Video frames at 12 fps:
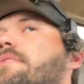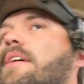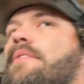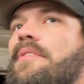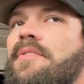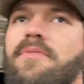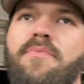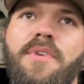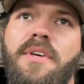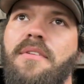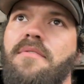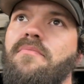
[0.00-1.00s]
not this
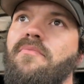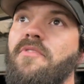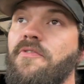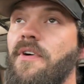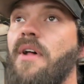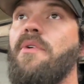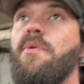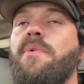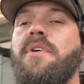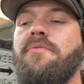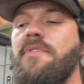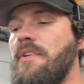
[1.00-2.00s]
week, the following
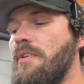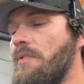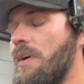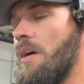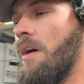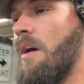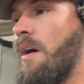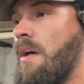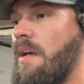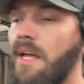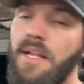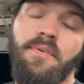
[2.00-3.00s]
week video.
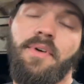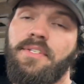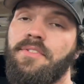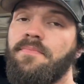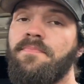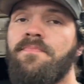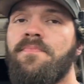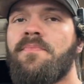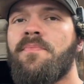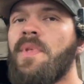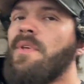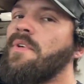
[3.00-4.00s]
Anyways,
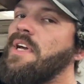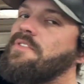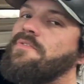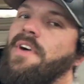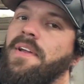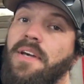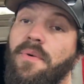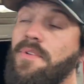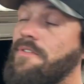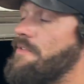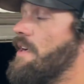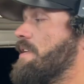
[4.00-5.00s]
you guys will find out when
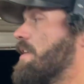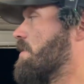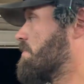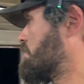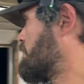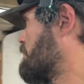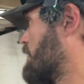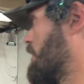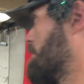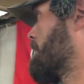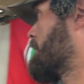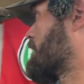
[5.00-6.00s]
you find out. But